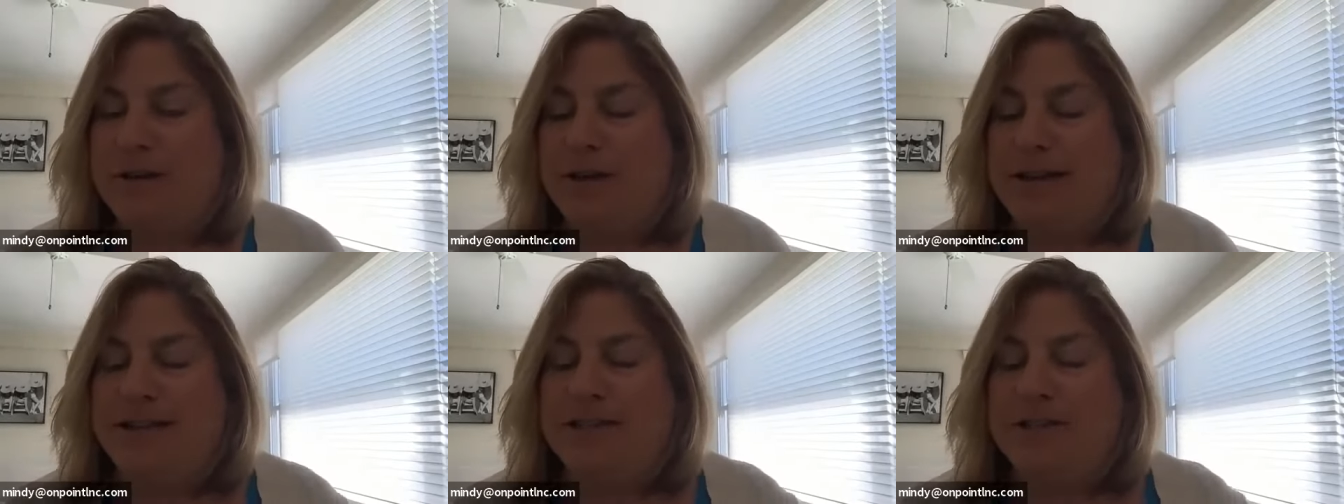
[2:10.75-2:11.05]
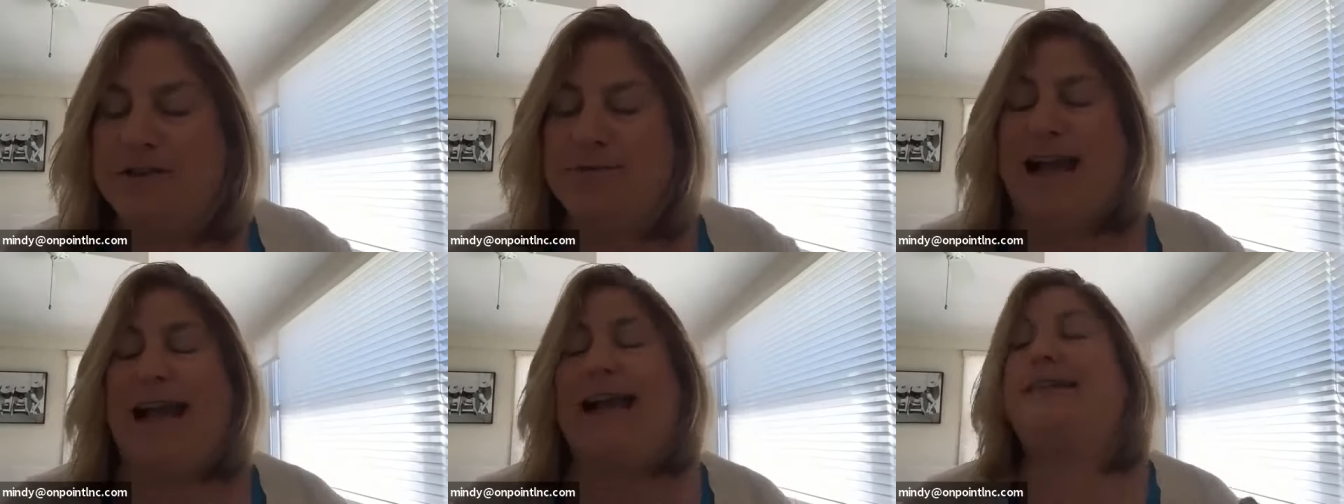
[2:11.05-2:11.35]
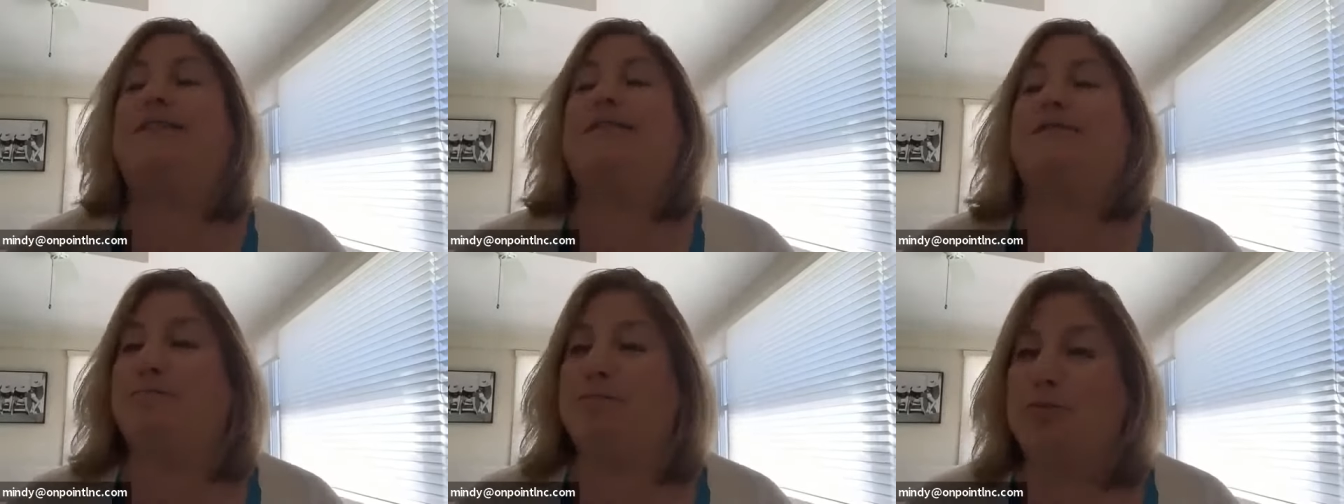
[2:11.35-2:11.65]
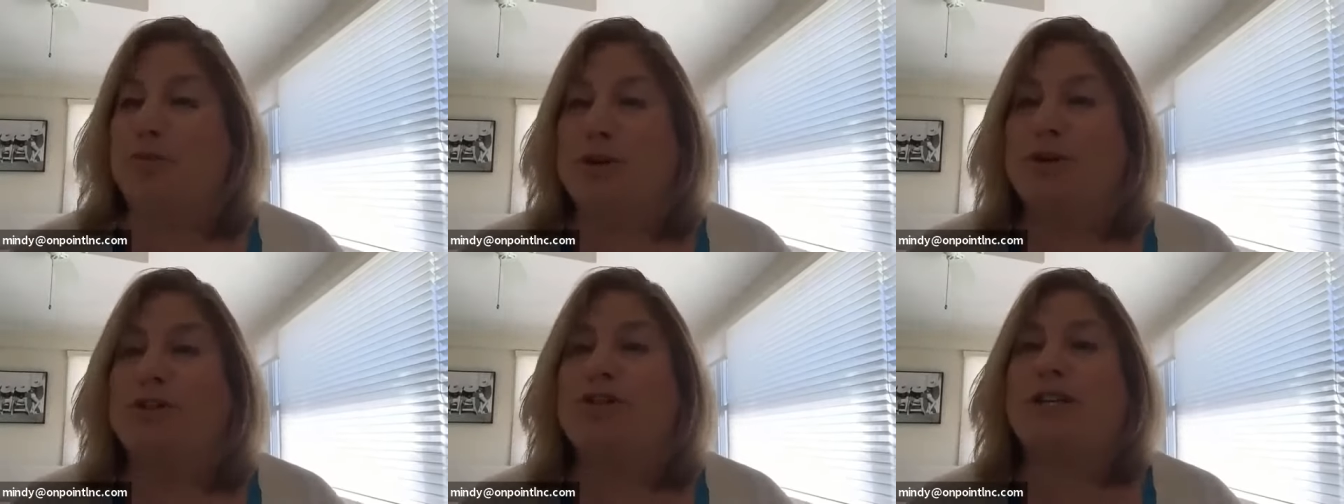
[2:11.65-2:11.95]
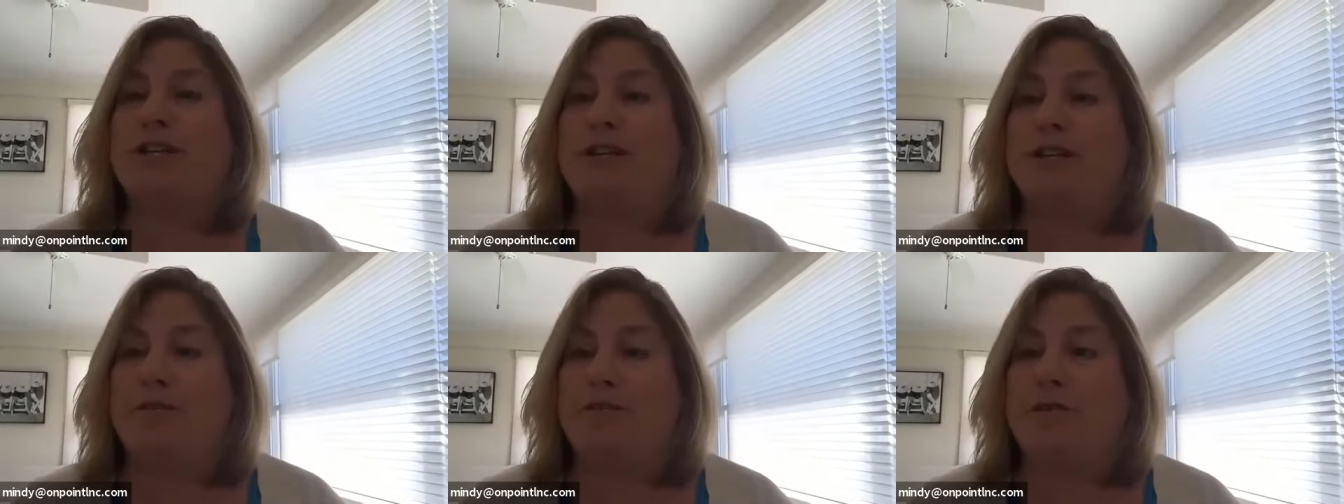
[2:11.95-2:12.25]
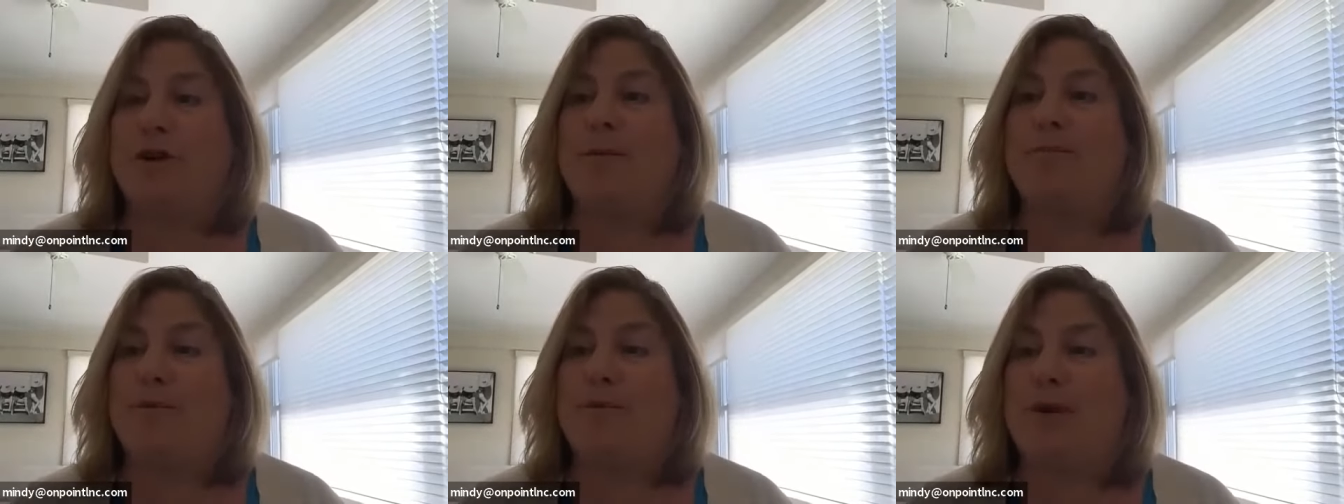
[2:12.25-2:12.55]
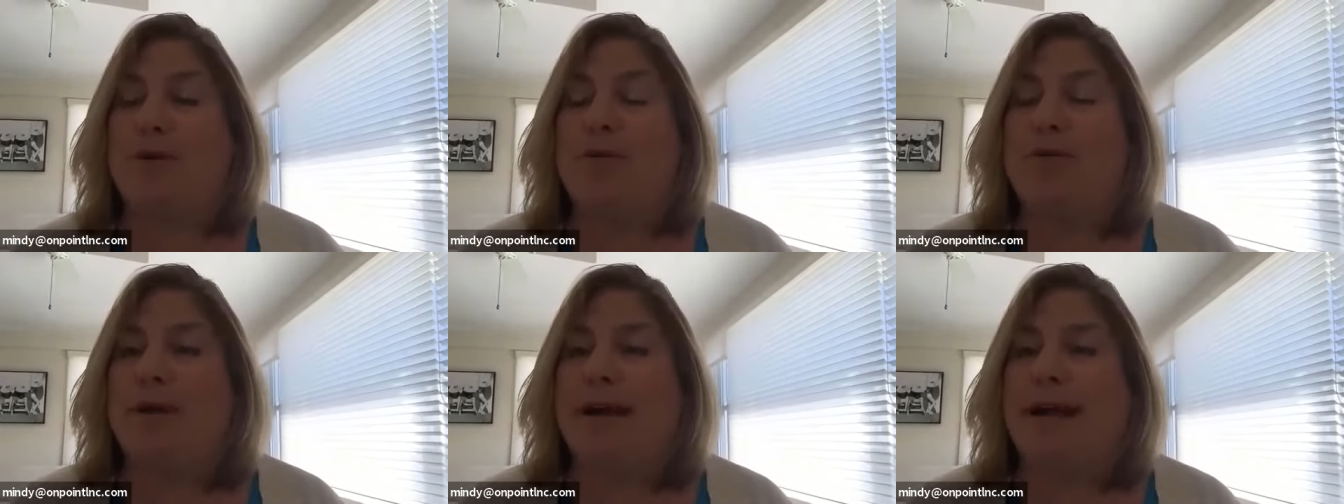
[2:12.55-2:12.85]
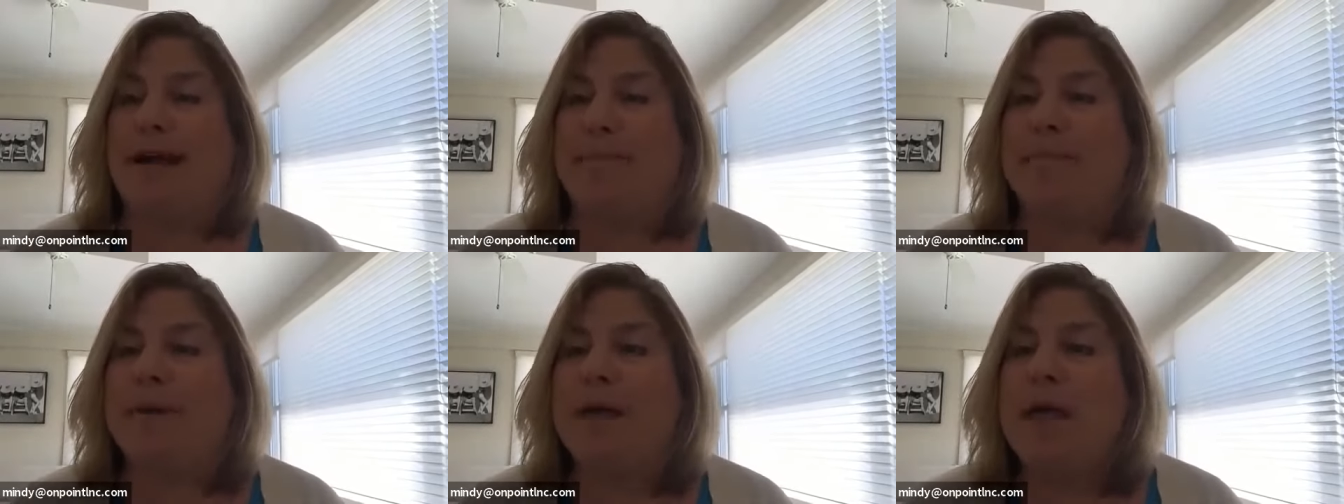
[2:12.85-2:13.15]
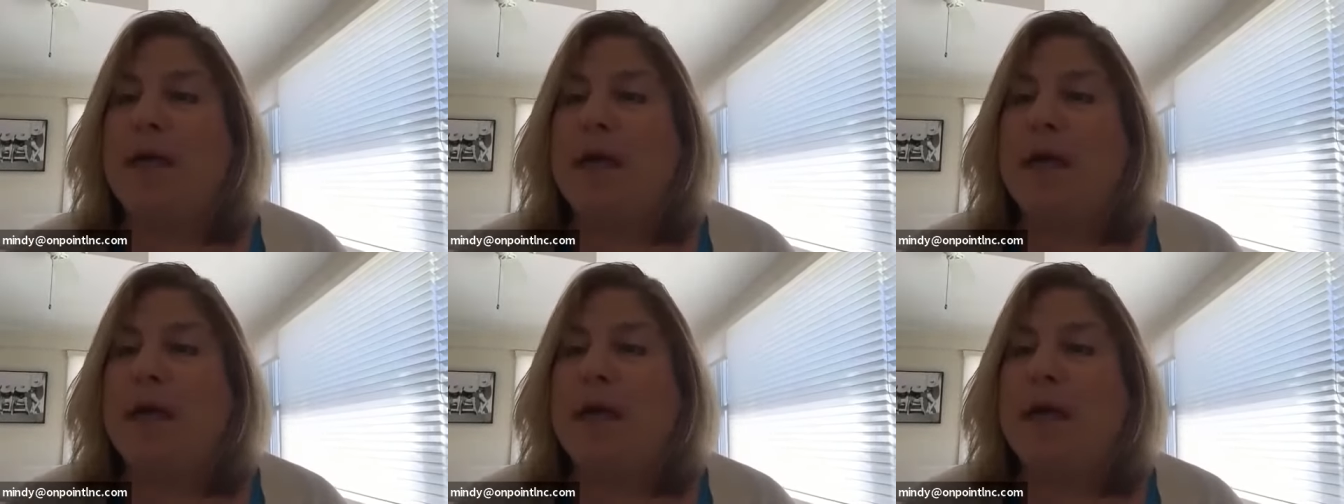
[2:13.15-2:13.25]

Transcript: interactive portion of our program.